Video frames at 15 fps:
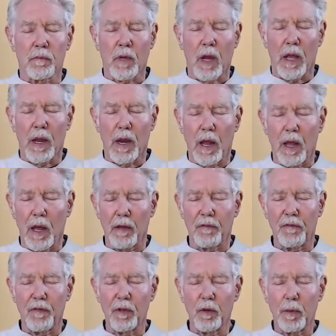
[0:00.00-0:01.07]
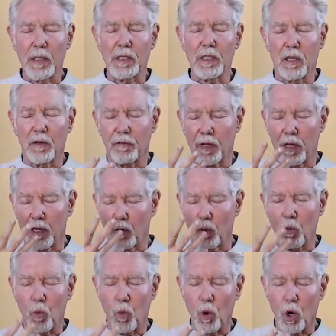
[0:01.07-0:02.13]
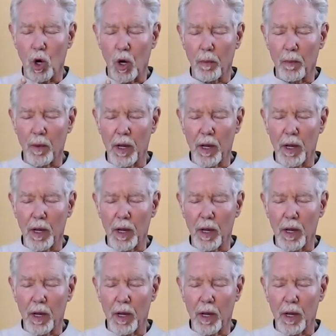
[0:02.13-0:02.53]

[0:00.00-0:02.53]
And I feel myself getting warm